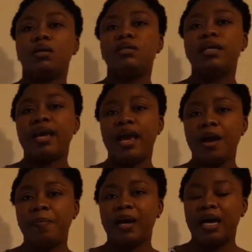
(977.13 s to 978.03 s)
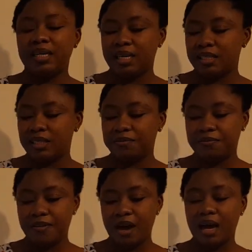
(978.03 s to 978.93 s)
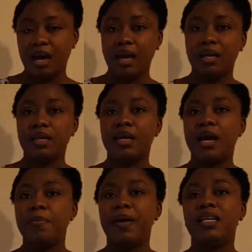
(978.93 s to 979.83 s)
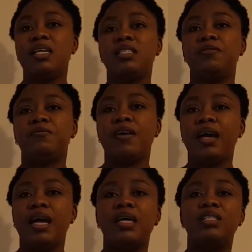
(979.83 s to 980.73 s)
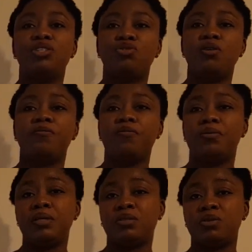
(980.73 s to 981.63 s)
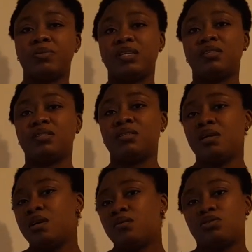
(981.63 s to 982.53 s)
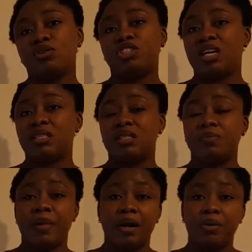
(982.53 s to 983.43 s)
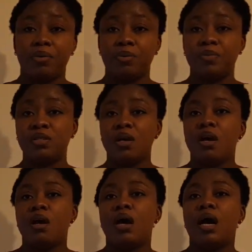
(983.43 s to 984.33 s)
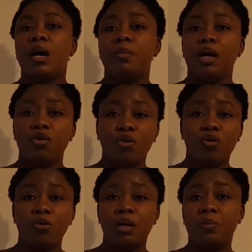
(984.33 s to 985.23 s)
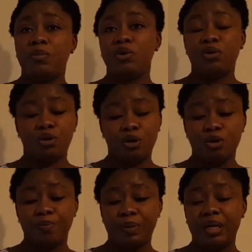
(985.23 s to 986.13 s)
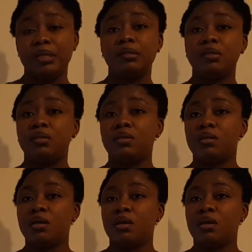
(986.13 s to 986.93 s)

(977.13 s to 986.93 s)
they help identify and destroy foreign substances such as the microbes. Immunoglobulins